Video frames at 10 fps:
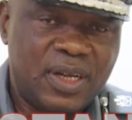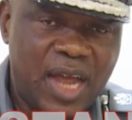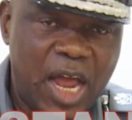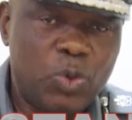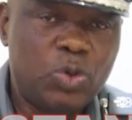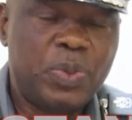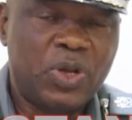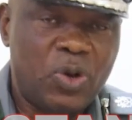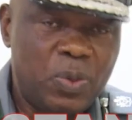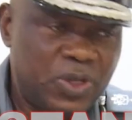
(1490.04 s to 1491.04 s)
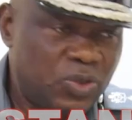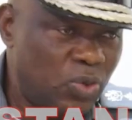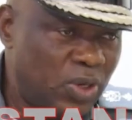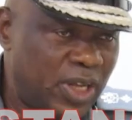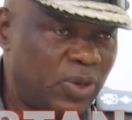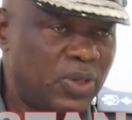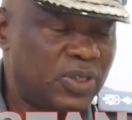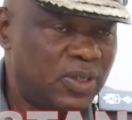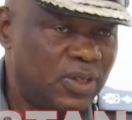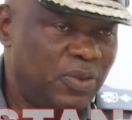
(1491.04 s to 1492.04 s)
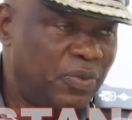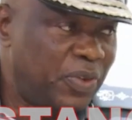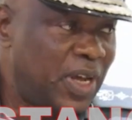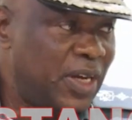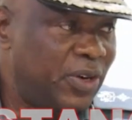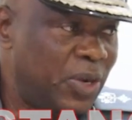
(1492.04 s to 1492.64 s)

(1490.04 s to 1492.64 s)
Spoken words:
I would be coming to Lagos fairly